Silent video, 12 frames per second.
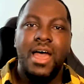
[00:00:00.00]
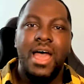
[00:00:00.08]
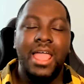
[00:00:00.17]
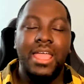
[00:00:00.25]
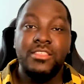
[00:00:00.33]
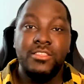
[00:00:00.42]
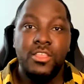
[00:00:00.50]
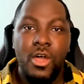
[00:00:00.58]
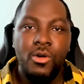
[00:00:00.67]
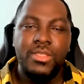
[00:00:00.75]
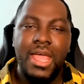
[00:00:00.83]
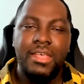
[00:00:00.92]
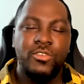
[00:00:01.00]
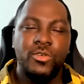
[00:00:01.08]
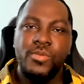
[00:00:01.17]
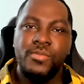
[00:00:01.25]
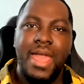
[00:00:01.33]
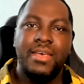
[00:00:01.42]
I know that
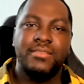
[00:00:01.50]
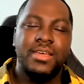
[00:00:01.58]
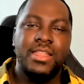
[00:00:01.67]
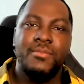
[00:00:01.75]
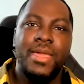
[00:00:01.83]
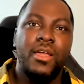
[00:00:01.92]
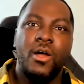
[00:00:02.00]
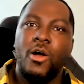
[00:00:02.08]
Xupermask are gonna make